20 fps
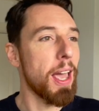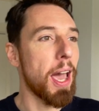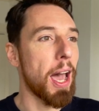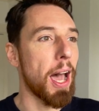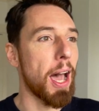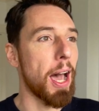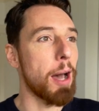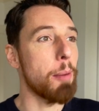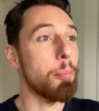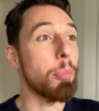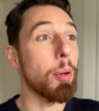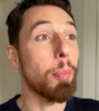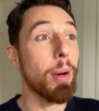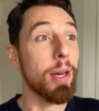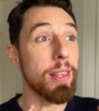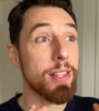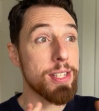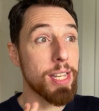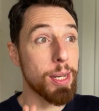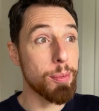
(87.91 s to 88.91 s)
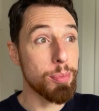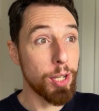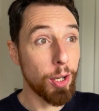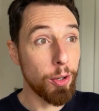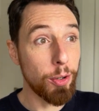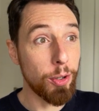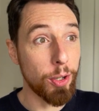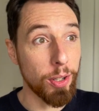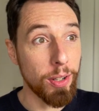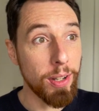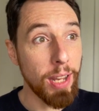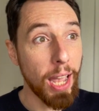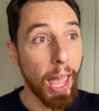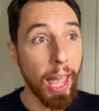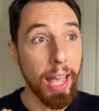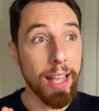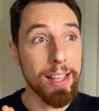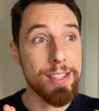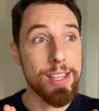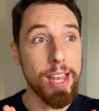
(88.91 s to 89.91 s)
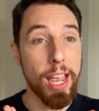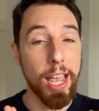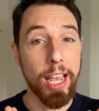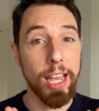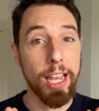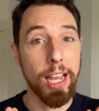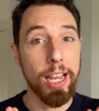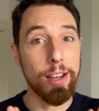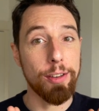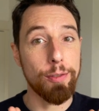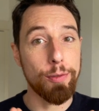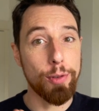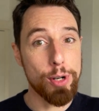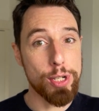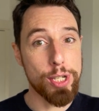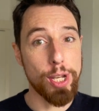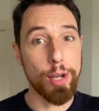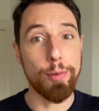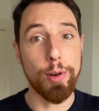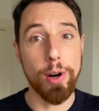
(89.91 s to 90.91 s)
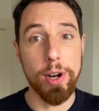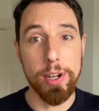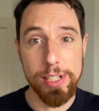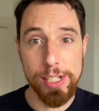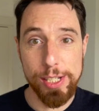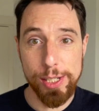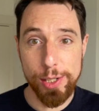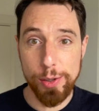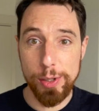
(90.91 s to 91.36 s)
but by the same token, as a voiceover artist,